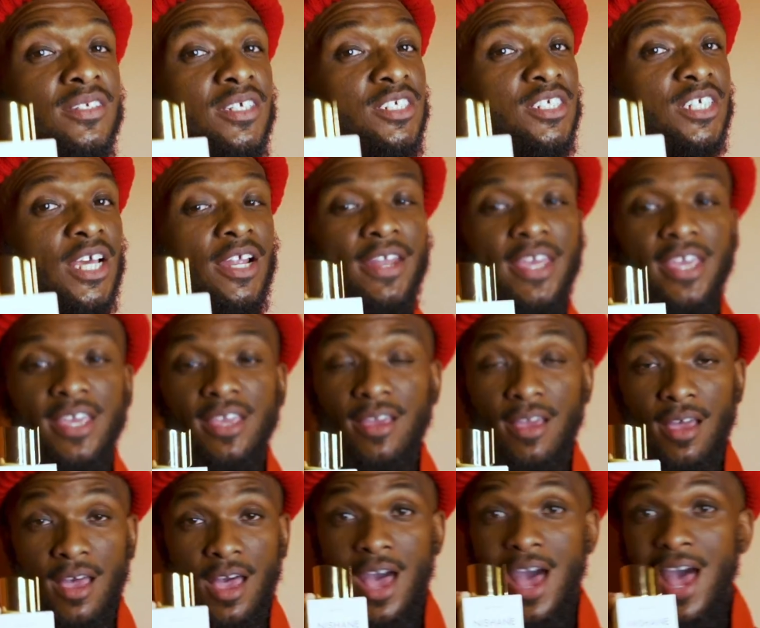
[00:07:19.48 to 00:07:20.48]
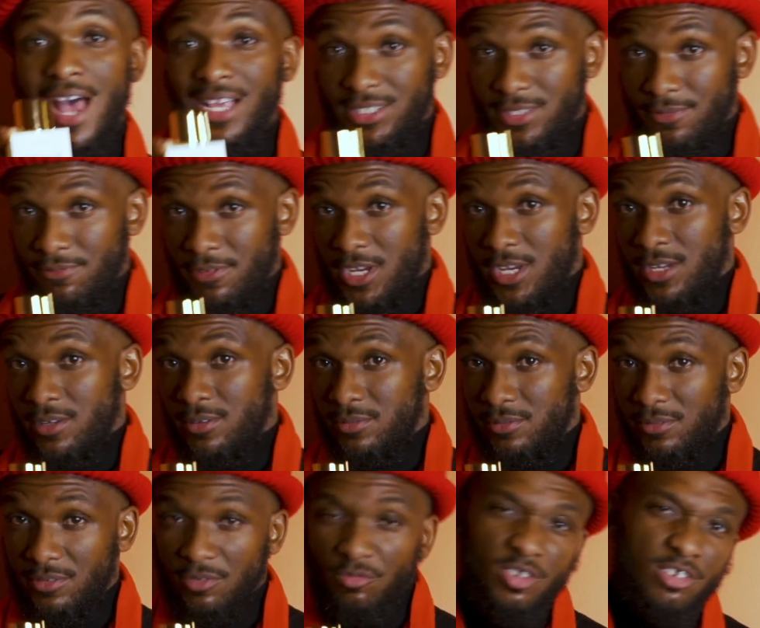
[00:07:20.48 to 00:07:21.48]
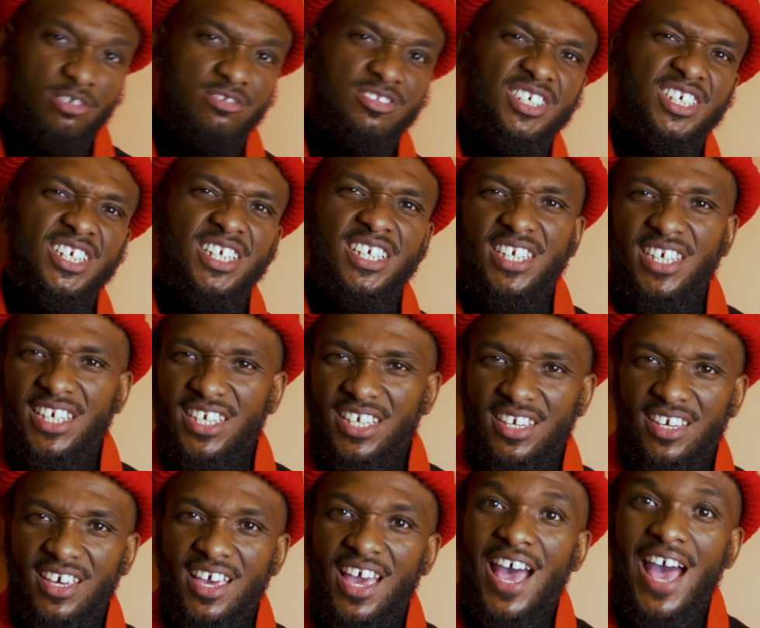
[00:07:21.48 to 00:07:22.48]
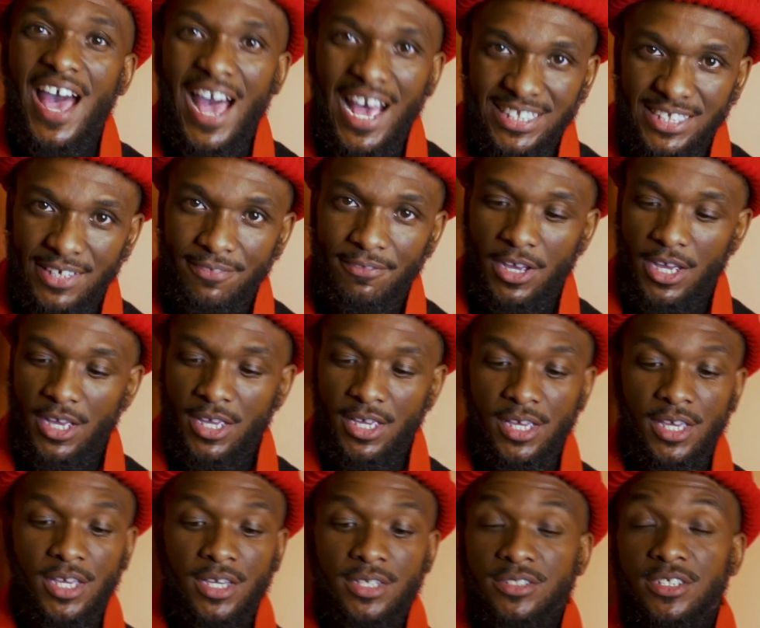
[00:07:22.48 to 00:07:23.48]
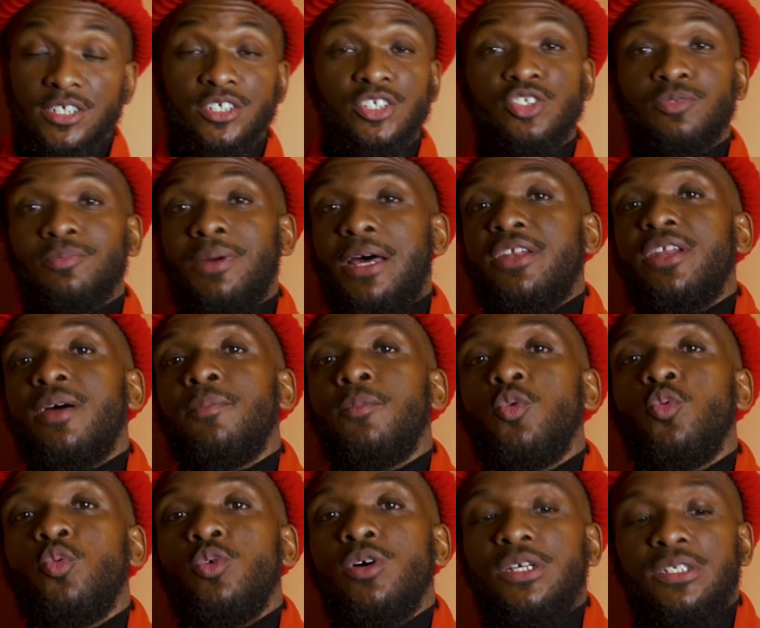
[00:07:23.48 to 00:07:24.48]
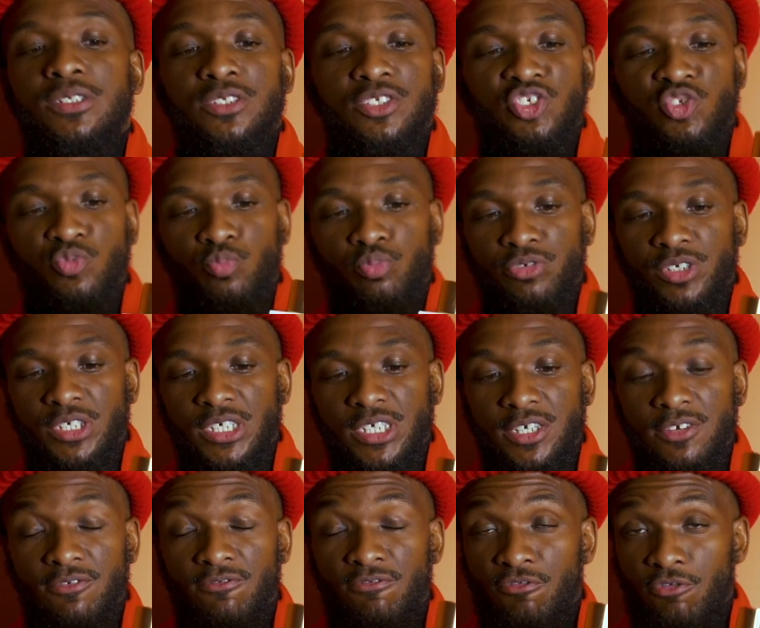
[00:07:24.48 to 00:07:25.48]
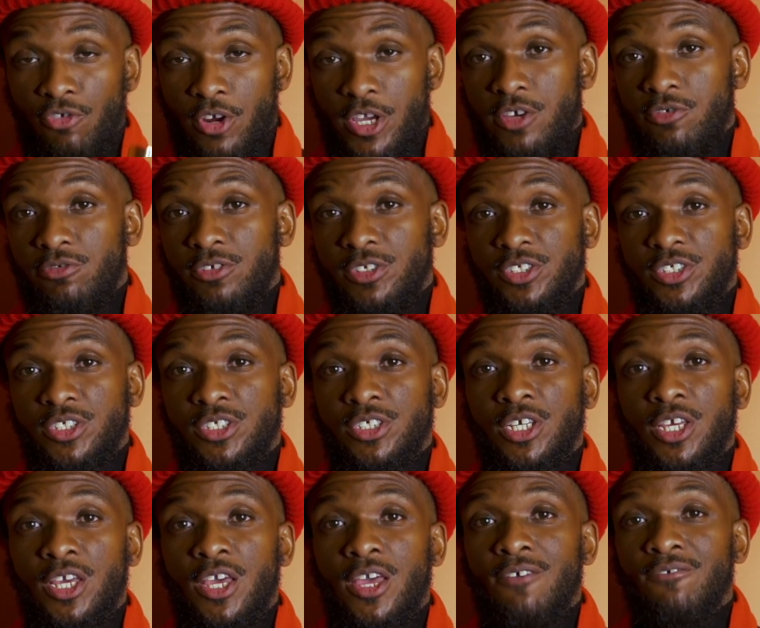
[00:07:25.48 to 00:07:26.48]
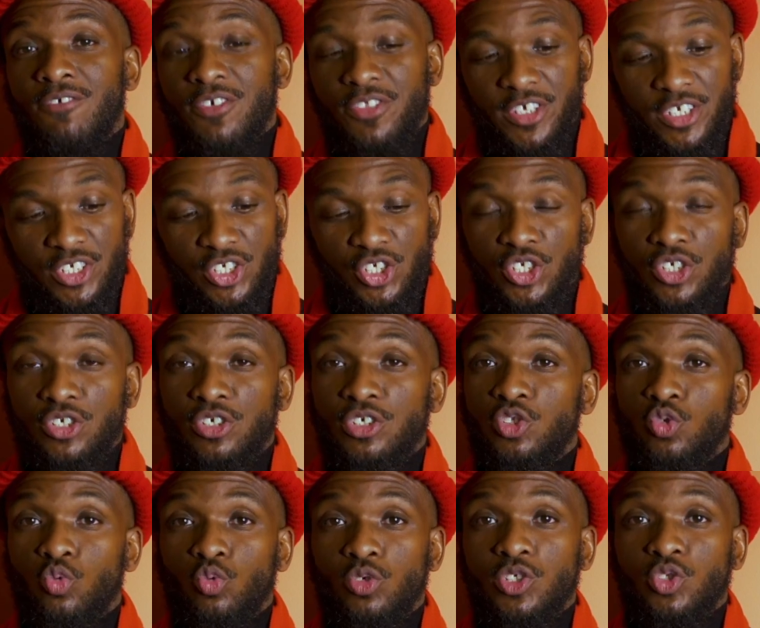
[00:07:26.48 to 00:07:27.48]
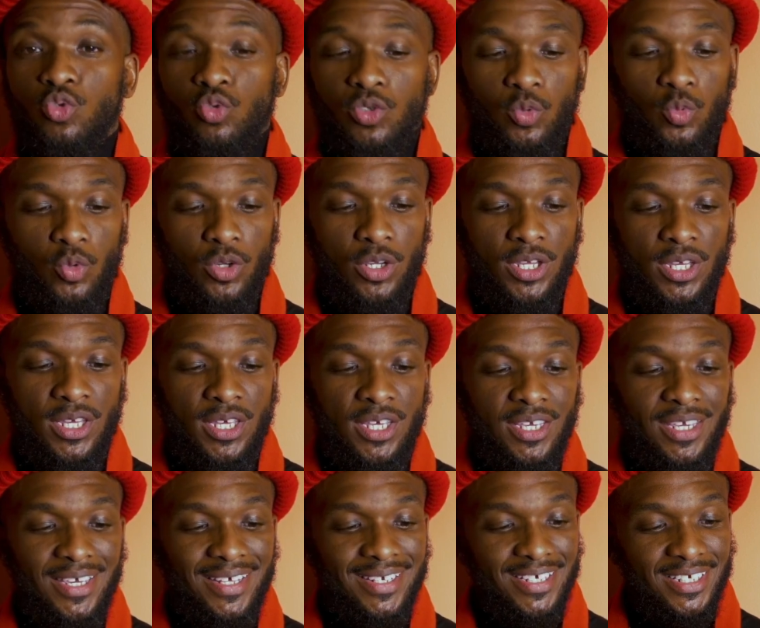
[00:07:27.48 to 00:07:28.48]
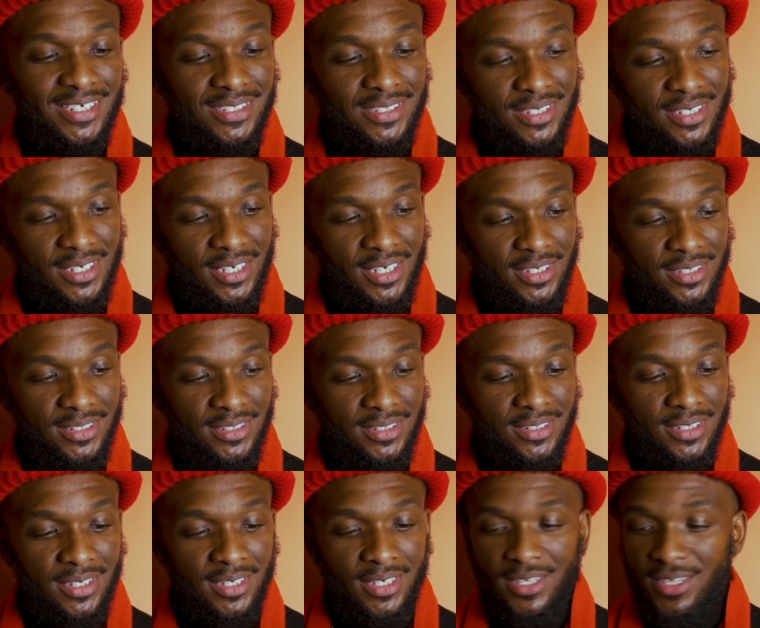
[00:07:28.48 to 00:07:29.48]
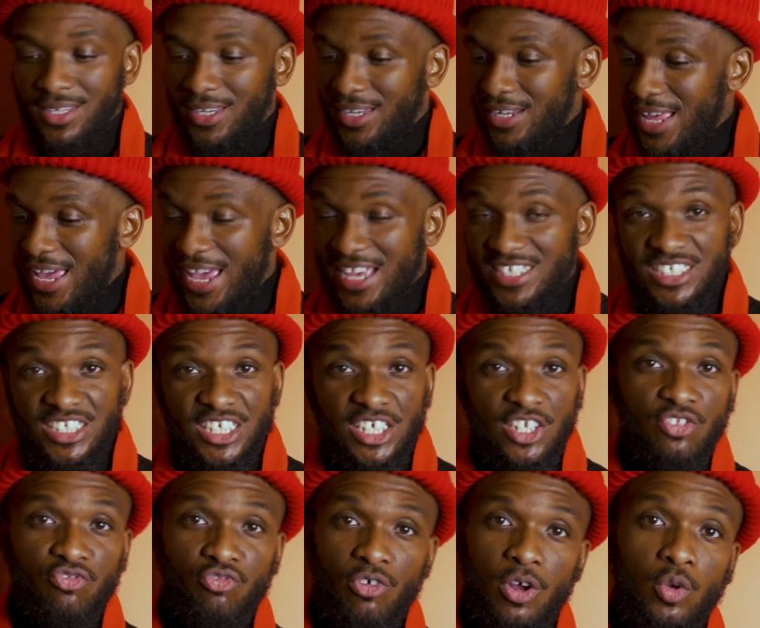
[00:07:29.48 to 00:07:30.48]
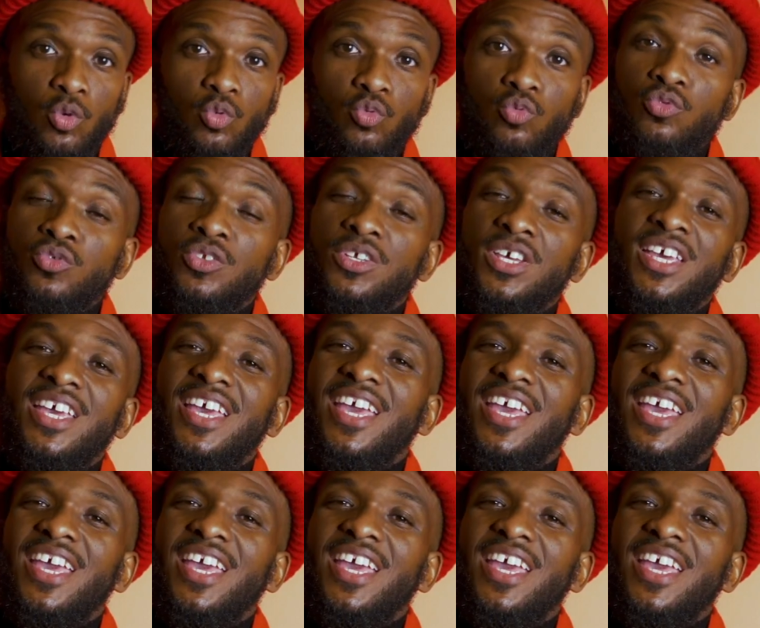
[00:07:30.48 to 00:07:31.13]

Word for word: Nishane Hacivat. We're going to say it again Hacivat. This is my number one spring fragrance for this year in 2021. It is the king. It has dethroned